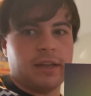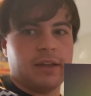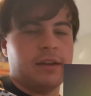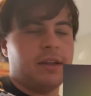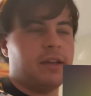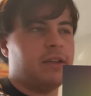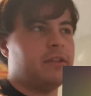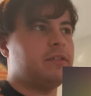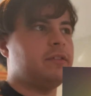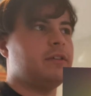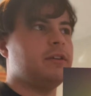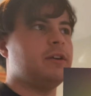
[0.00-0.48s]
in
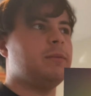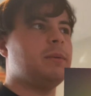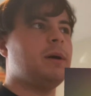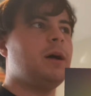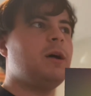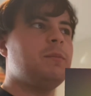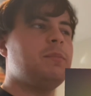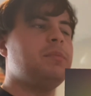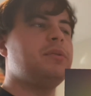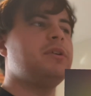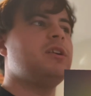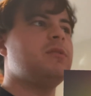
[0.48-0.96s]
S tier, but
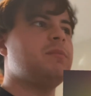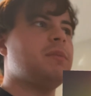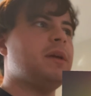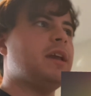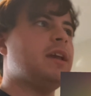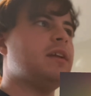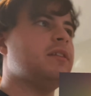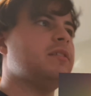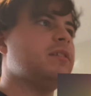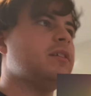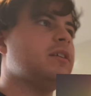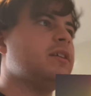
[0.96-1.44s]
I'll put him
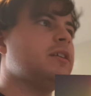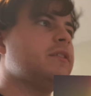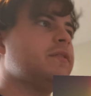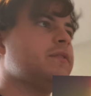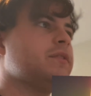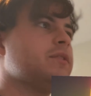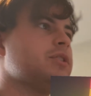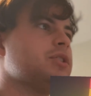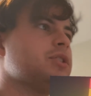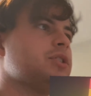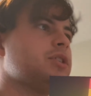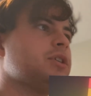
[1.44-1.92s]
A tier
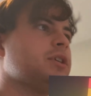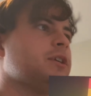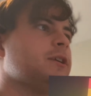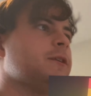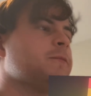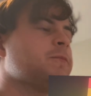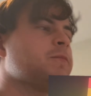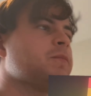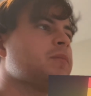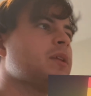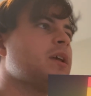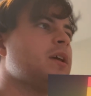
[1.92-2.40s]
for
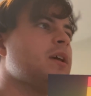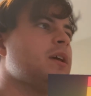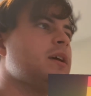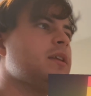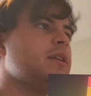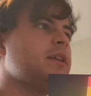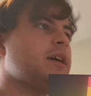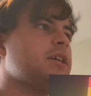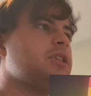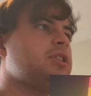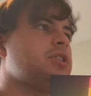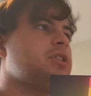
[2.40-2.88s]
sure.
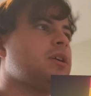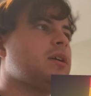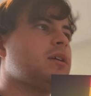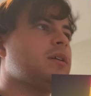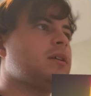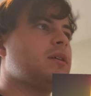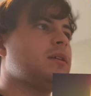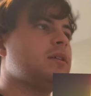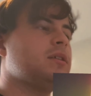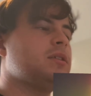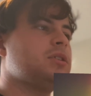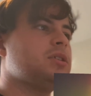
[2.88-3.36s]
Nice
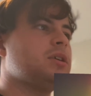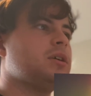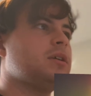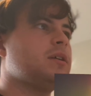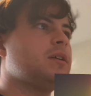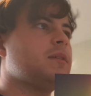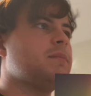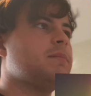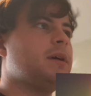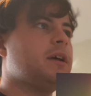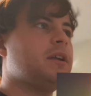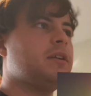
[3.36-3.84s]
chunk
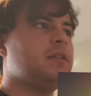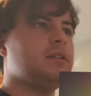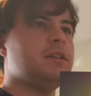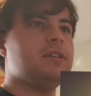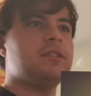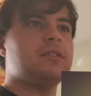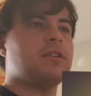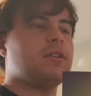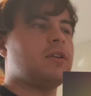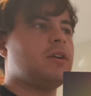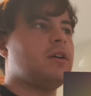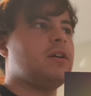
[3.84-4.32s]
of metal.
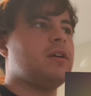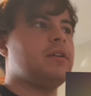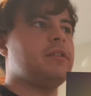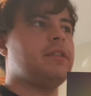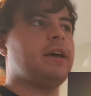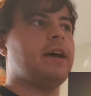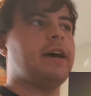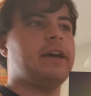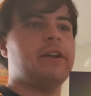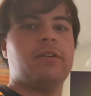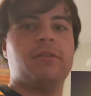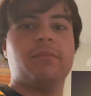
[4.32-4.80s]
He's a car
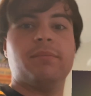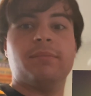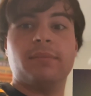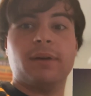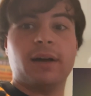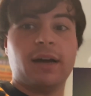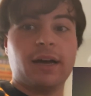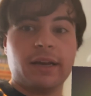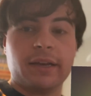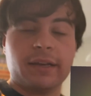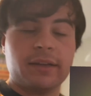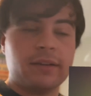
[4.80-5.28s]
that I don't
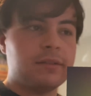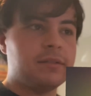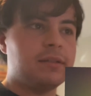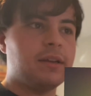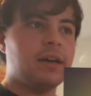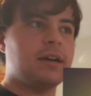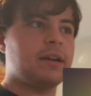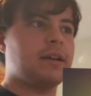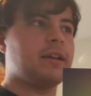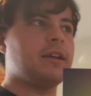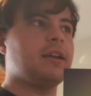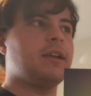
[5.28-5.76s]
mind
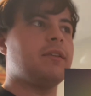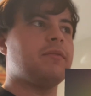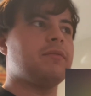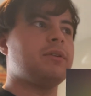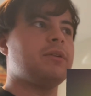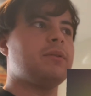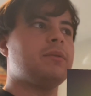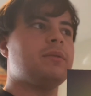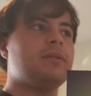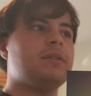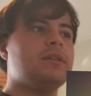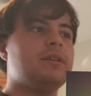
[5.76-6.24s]
not getting
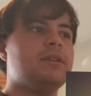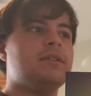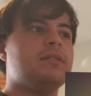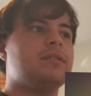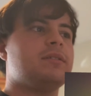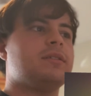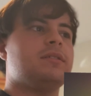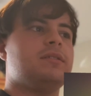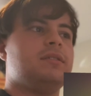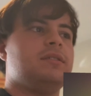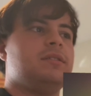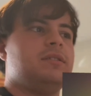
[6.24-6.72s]

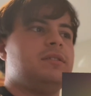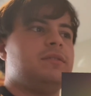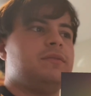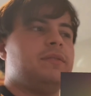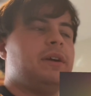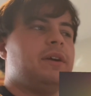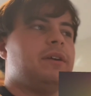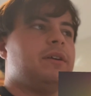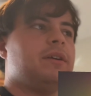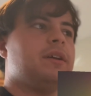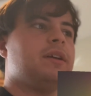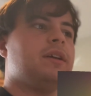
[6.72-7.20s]
re-released because he's
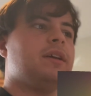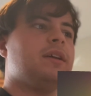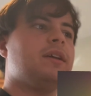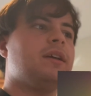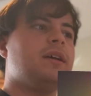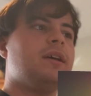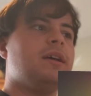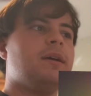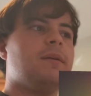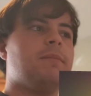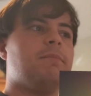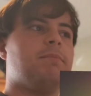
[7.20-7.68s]
very
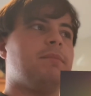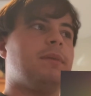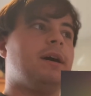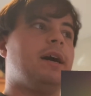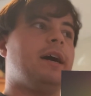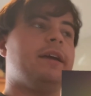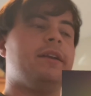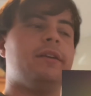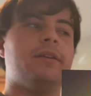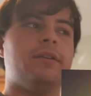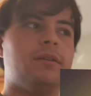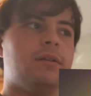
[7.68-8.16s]

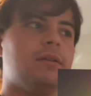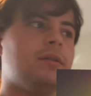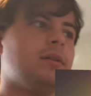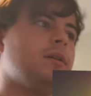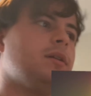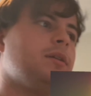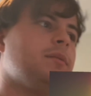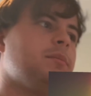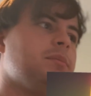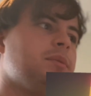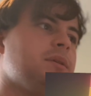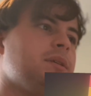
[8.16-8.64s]
minor,
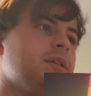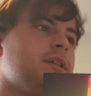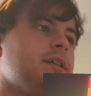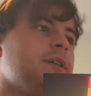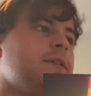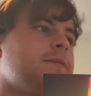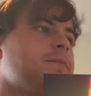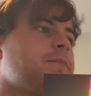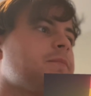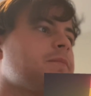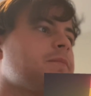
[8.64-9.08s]
albeit.